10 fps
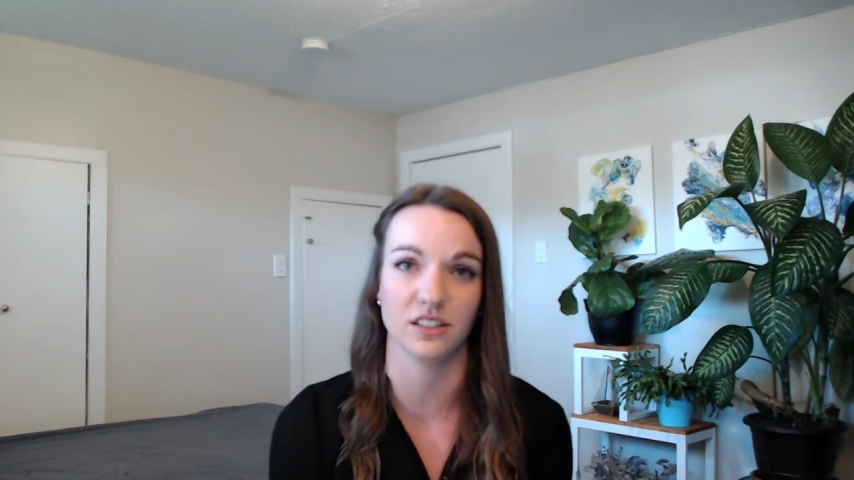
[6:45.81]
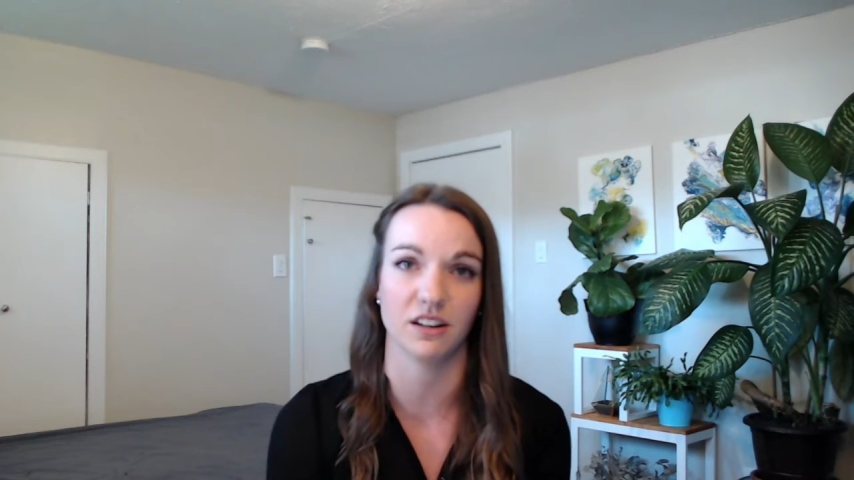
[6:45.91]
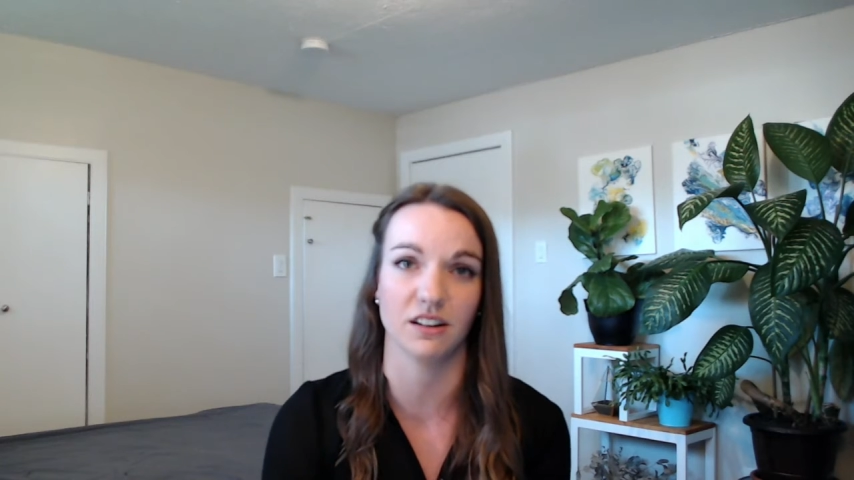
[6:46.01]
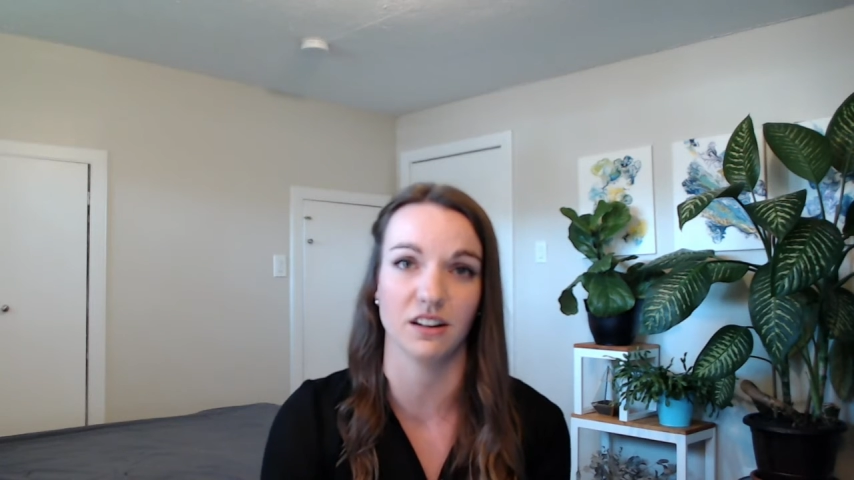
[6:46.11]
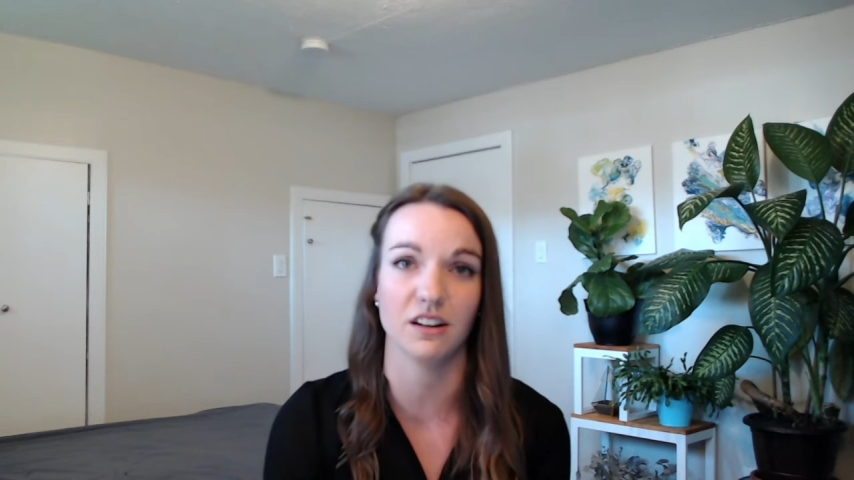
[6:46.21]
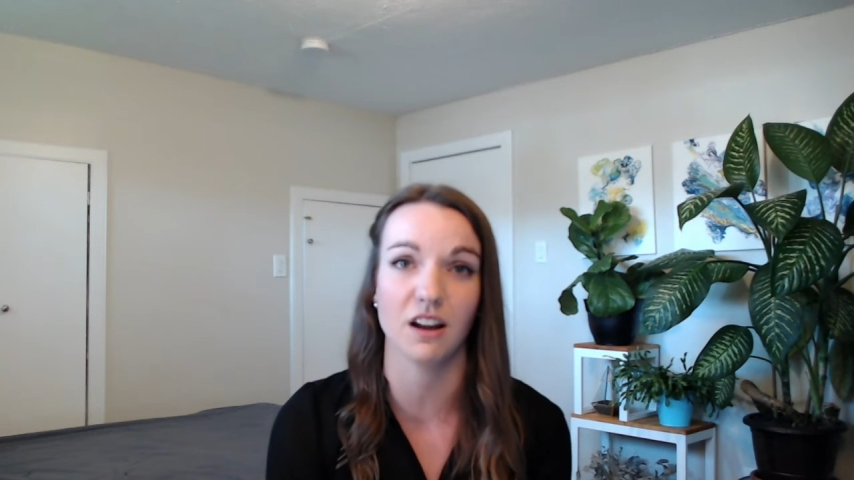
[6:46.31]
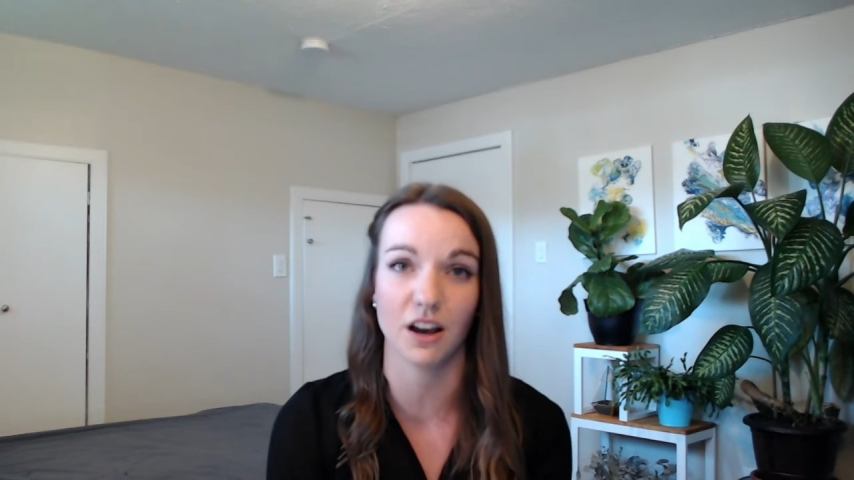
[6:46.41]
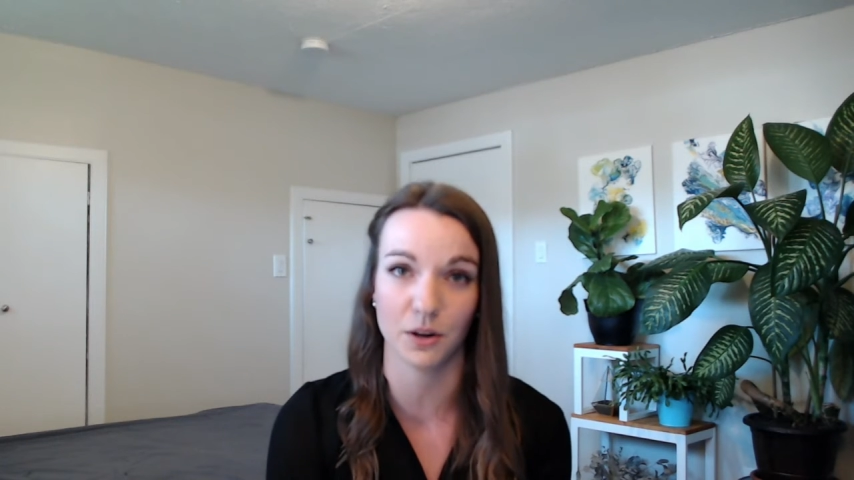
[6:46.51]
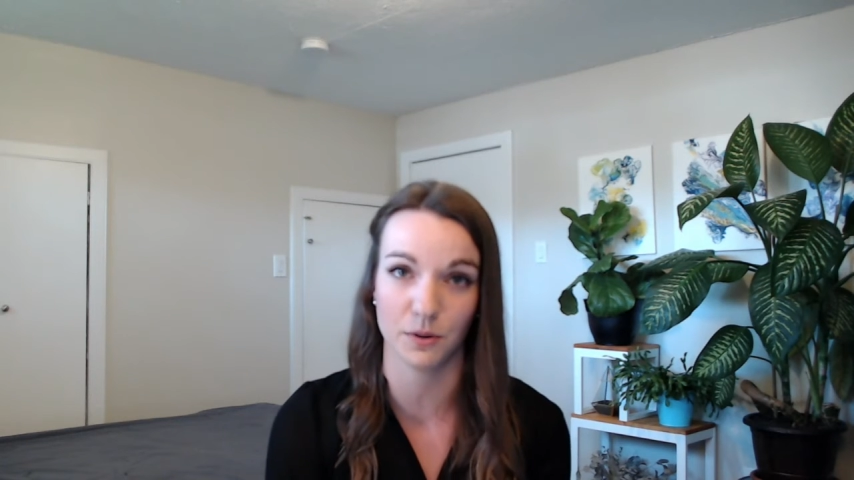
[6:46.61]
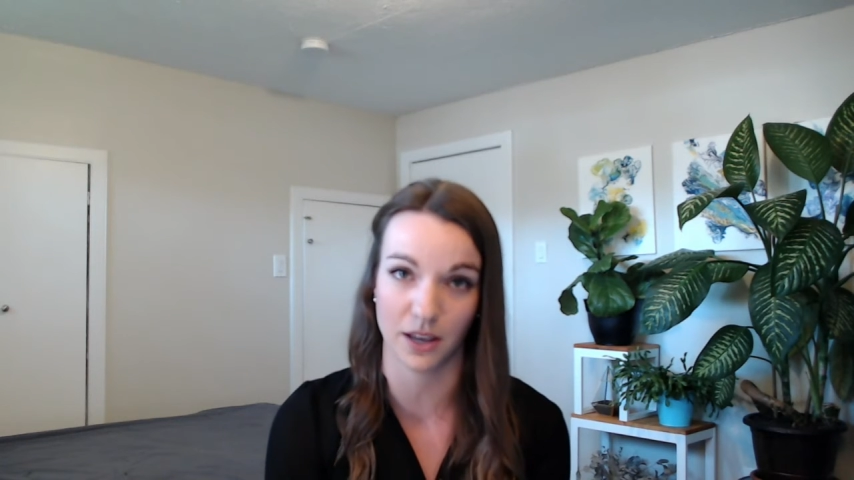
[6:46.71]
are not
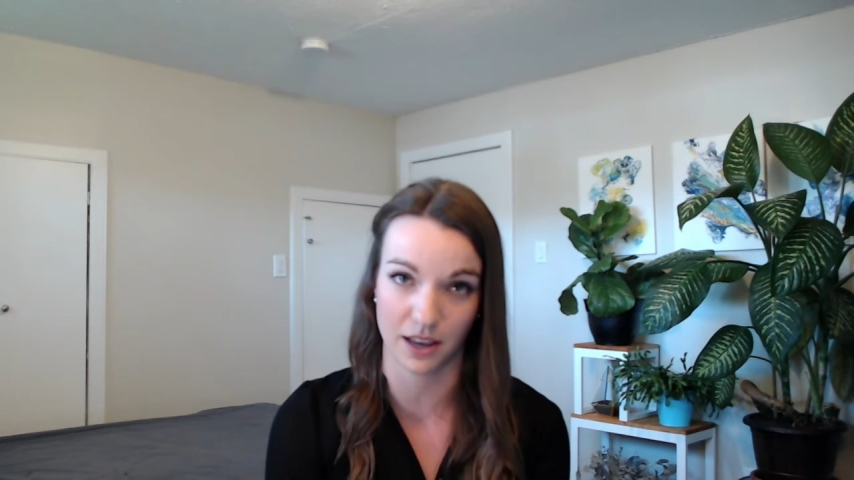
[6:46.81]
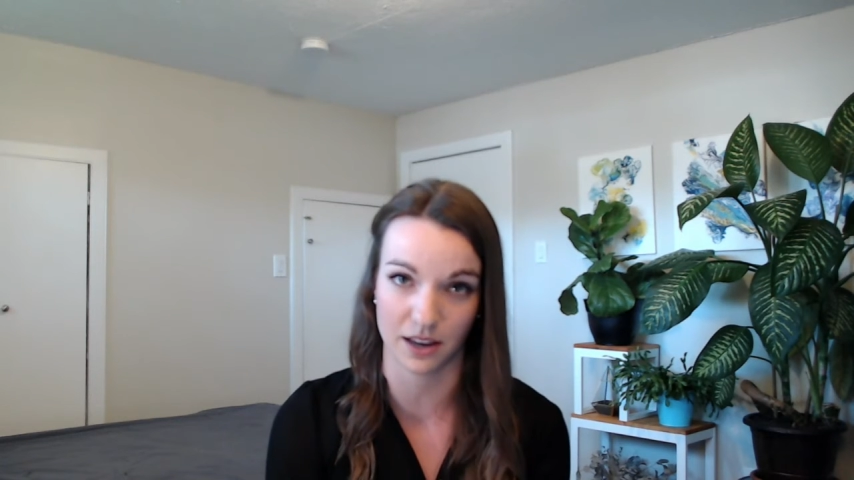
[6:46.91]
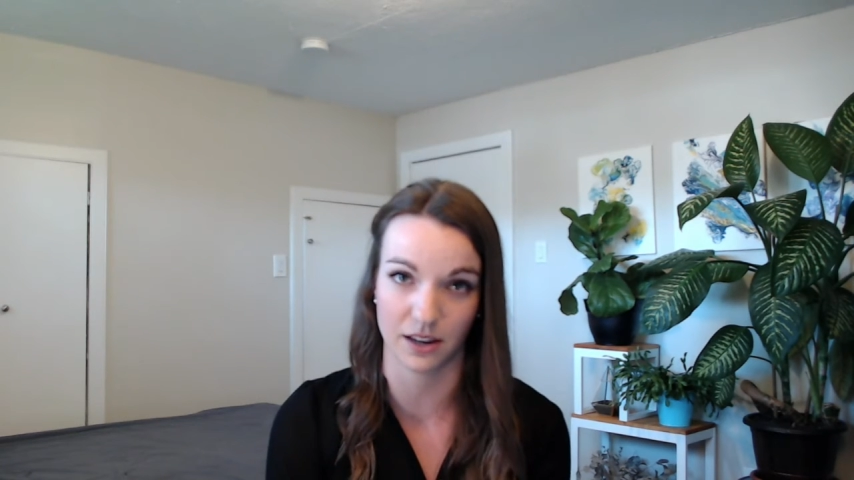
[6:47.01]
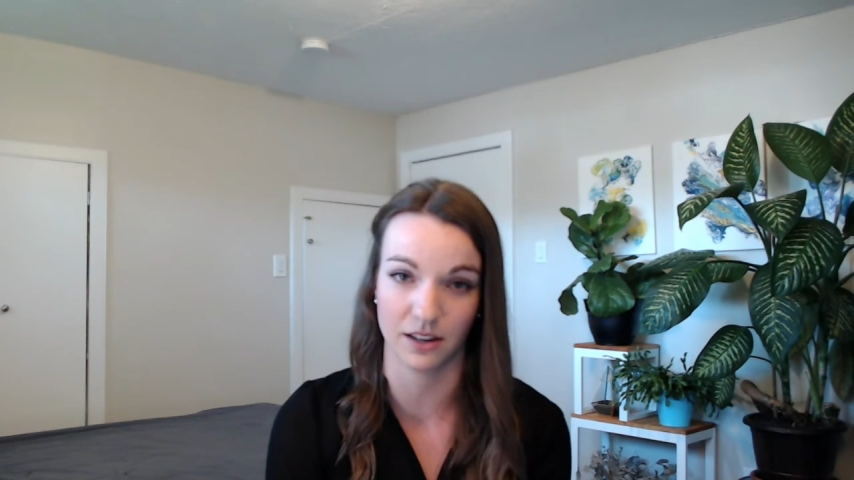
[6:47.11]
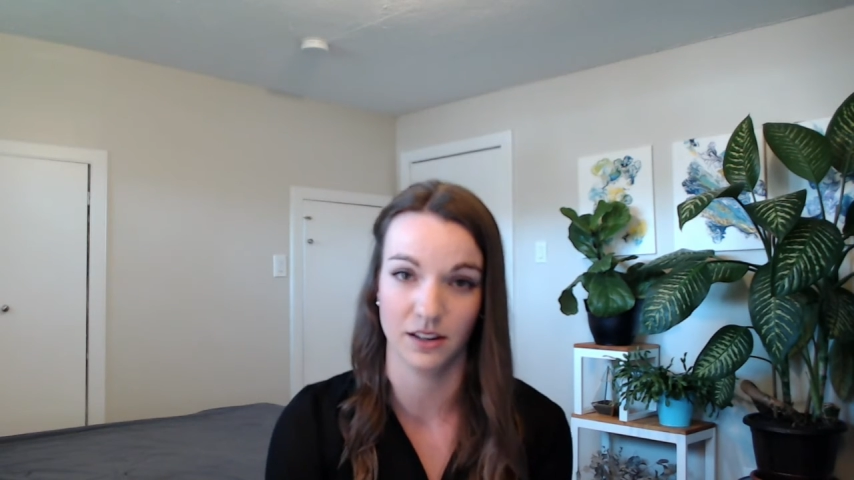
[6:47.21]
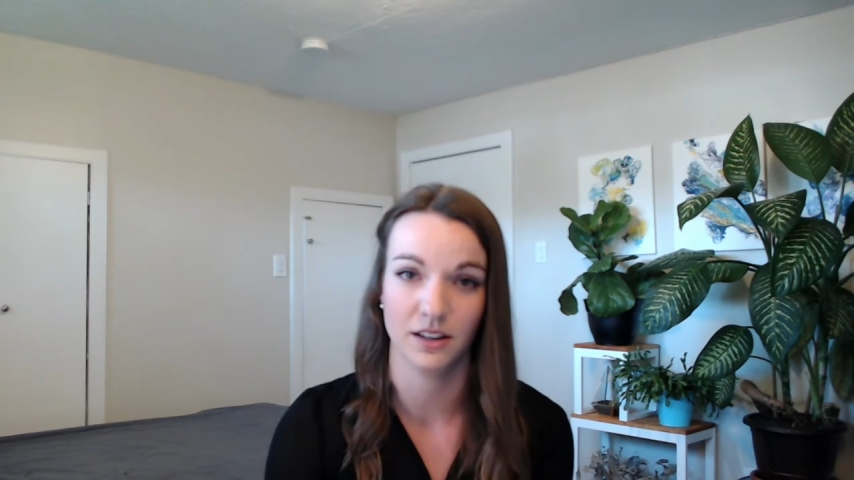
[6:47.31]
okay,